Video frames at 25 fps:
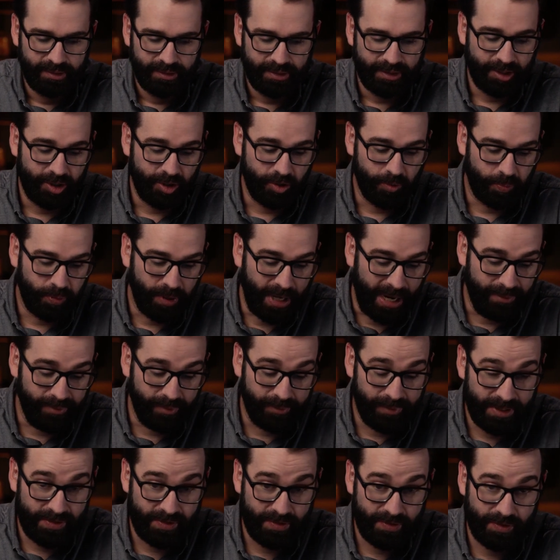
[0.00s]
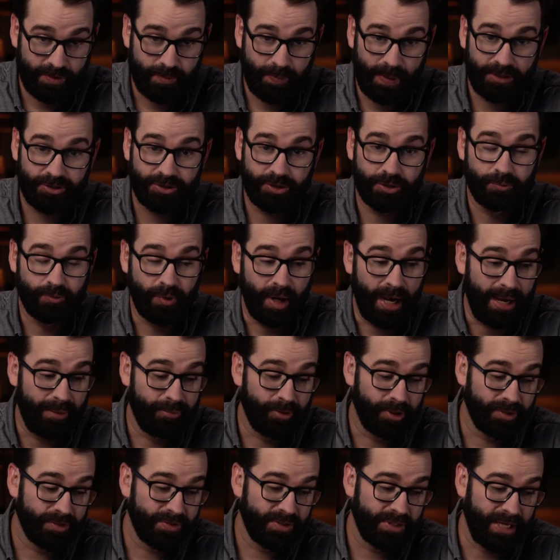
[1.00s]
The problem is, especially
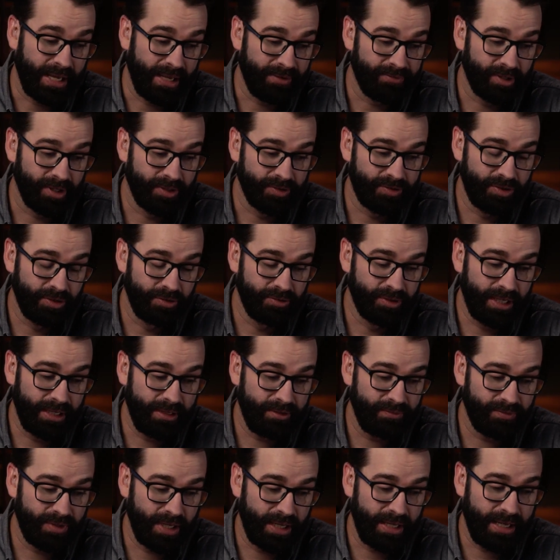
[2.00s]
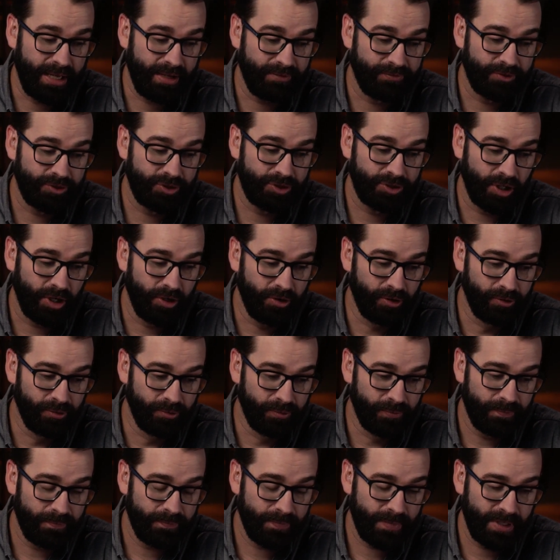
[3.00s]
Roberts, Kavanaugh too, they have
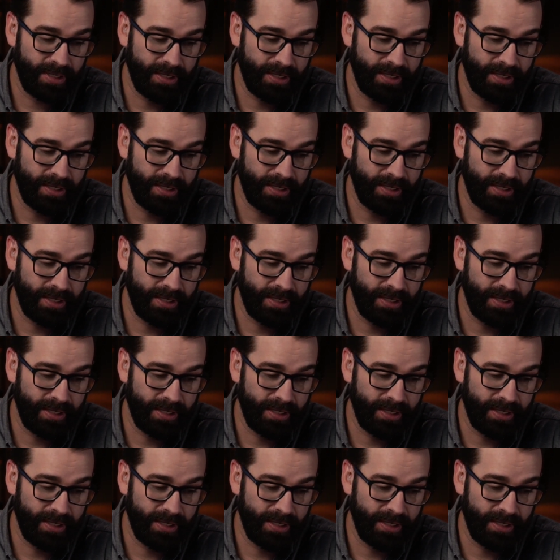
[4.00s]
shown,